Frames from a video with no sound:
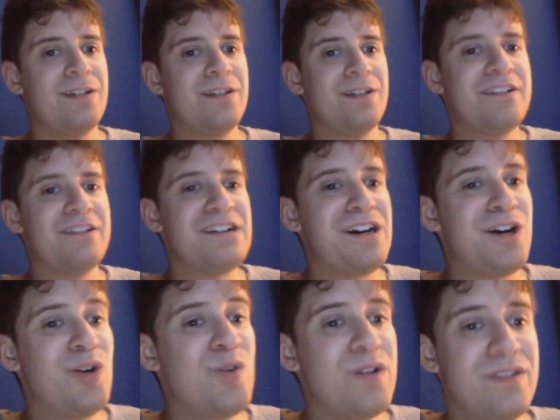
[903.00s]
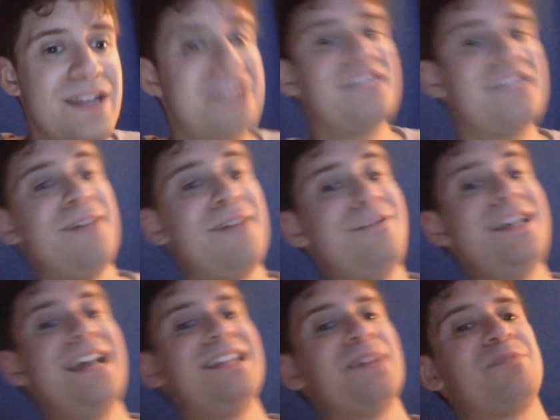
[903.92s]
So then Stephanie
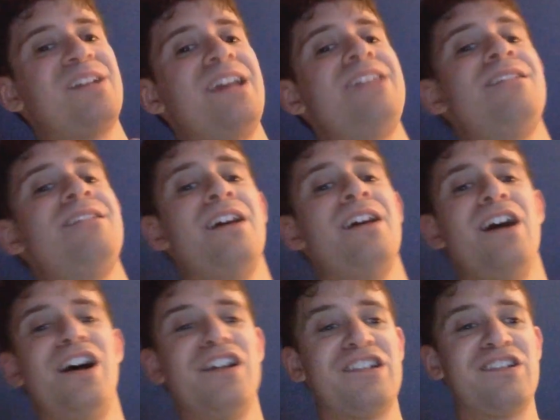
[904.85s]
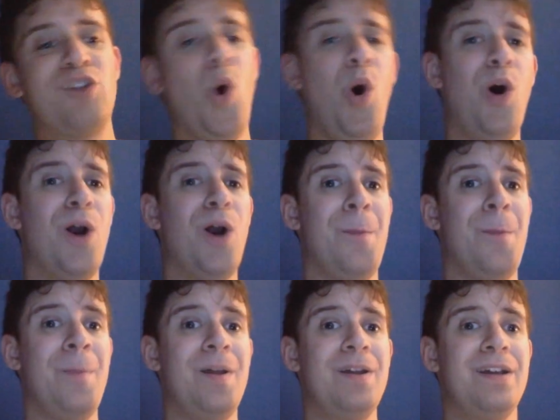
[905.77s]
ended up saying, A storm
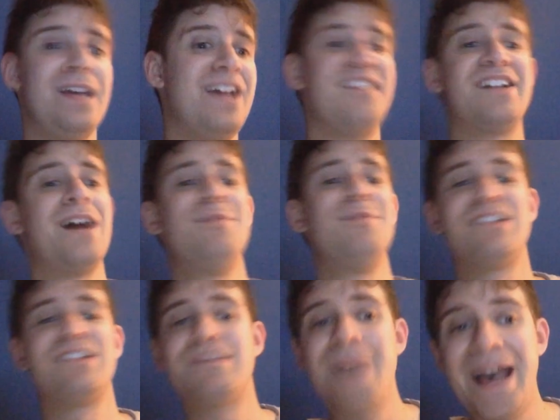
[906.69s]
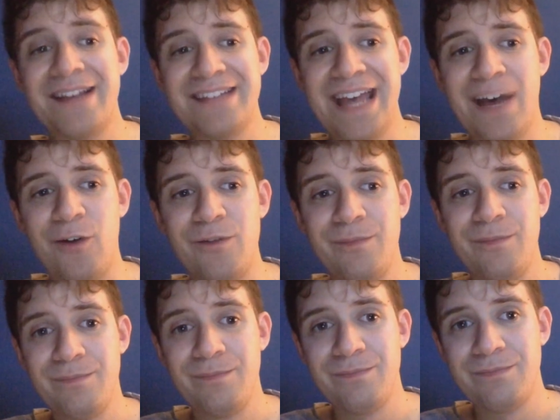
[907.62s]
is coming to SmackDown.
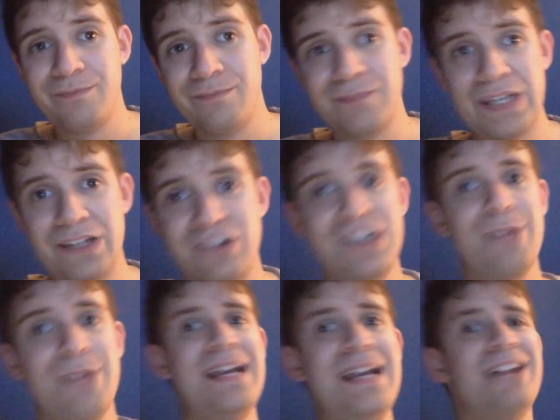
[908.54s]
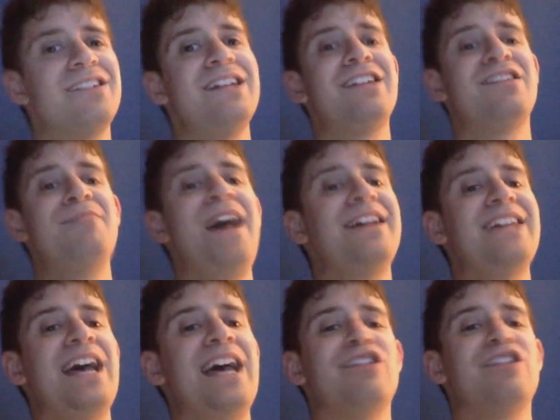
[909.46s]
She ended up announcing that
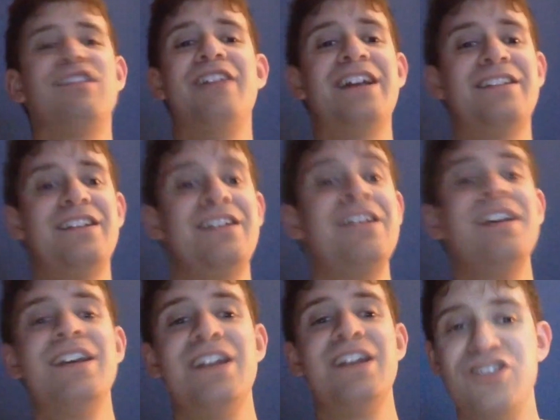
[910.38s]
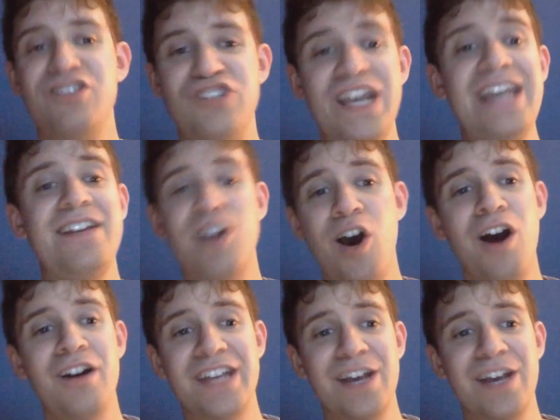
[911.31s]
SmackDown selected Jade
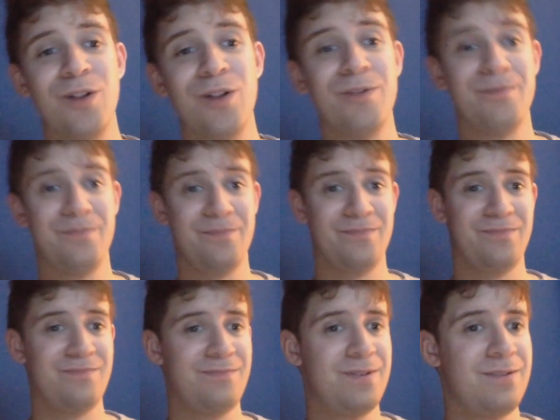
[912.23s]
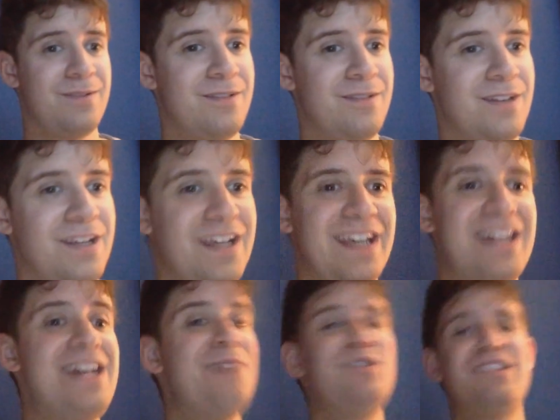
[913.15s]
Cargill
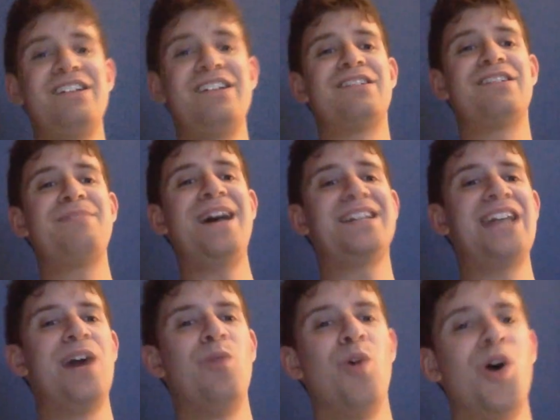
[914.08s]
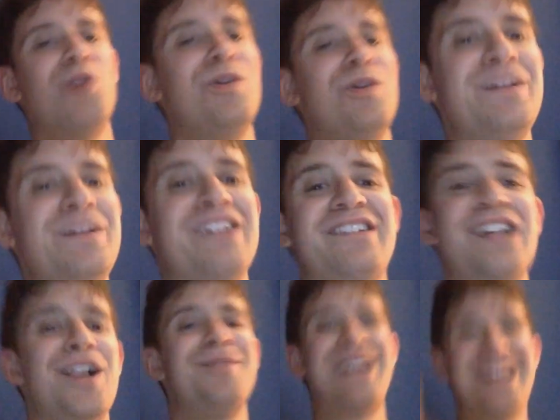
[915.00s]
and then we see the SmackDown War Room. They're
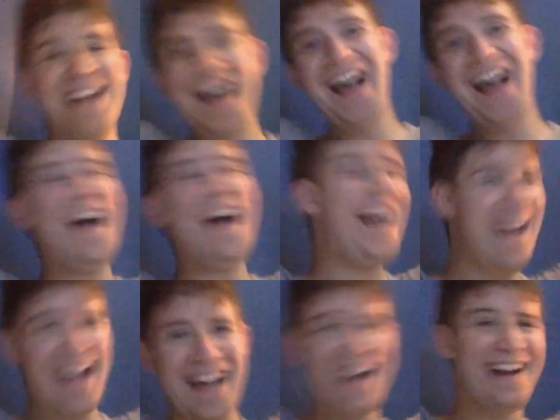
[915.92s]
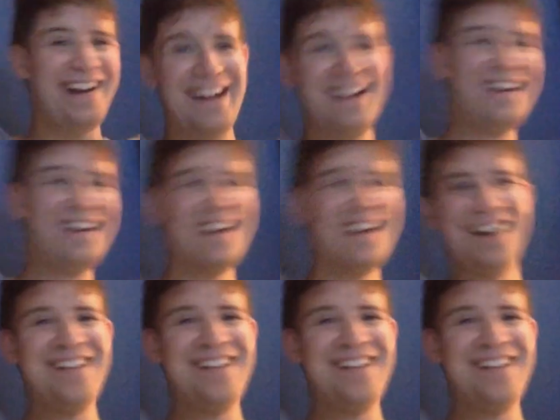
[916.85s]
celebrating. Hey, we